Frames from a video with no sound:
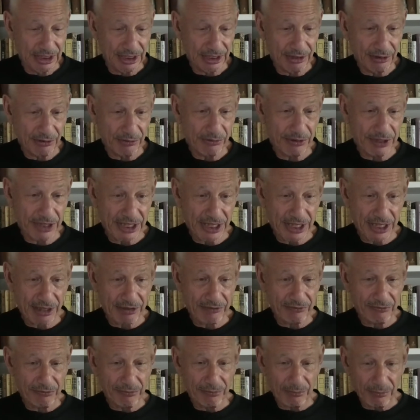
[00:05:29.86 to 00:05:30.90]
We
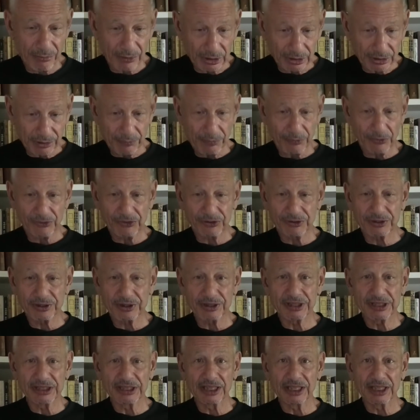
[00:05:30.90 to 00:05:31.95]
have multiple
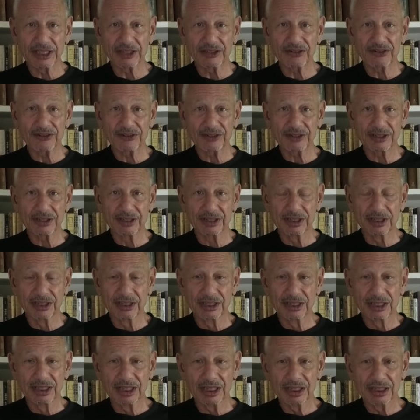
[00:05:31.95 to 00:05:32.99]
storylines
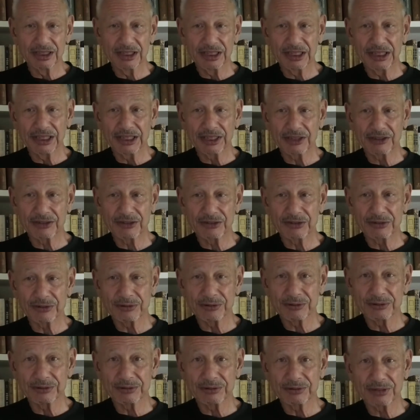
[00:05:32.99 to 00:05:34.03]
leading
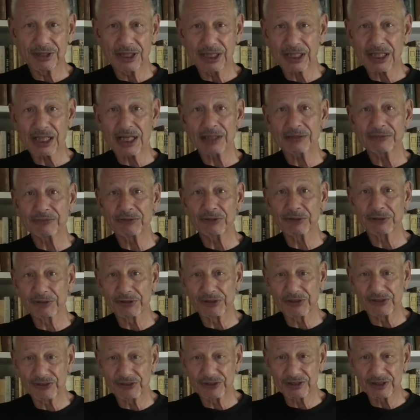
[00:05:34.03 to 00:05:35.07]
to a
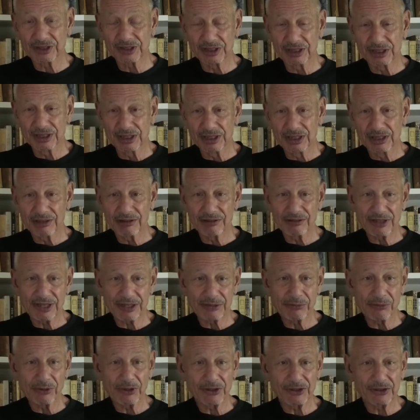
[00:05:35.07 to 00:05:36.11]
confluence that
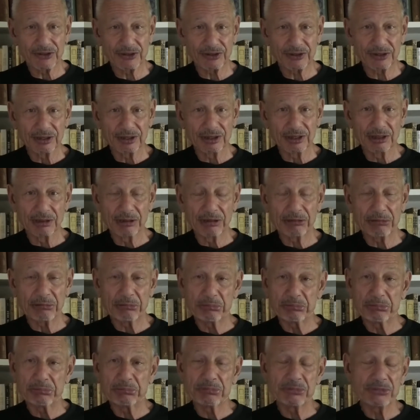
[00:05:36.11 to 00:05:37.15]
was
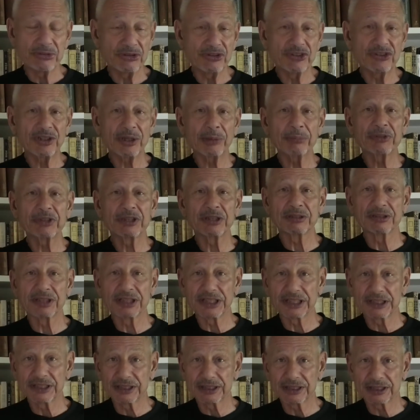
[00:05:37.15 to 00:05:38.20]
to some
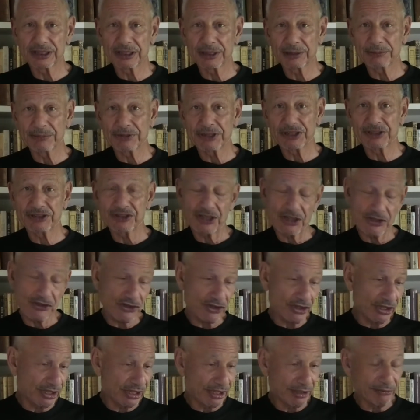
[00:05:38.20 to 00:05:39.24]
degree
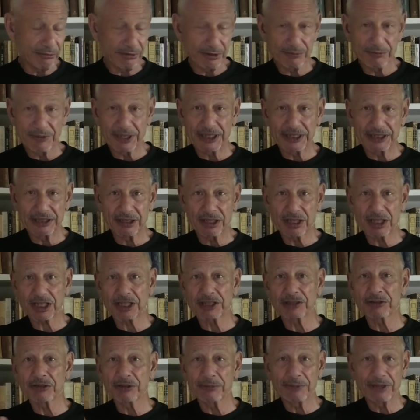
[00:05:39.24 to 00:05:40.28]
contingent, and we might
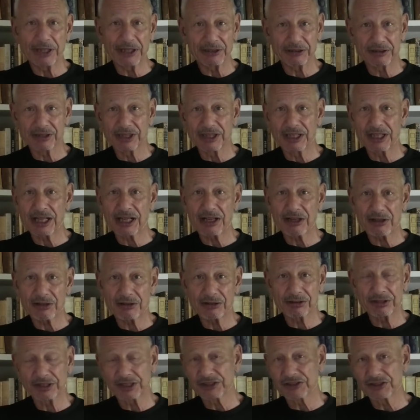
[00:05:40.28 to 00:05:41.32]
argue about how
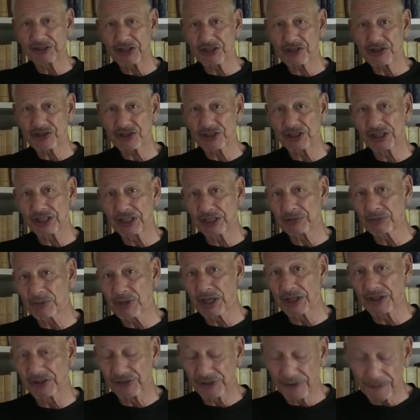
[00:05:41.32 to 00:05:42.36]
contingent it
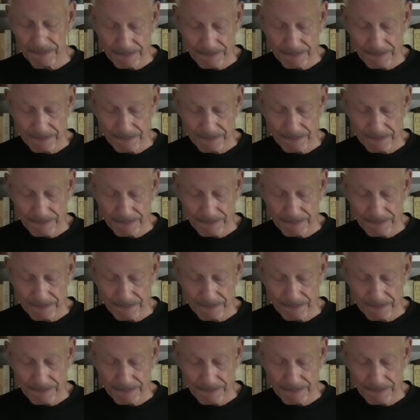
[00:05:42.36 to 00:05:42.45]
was.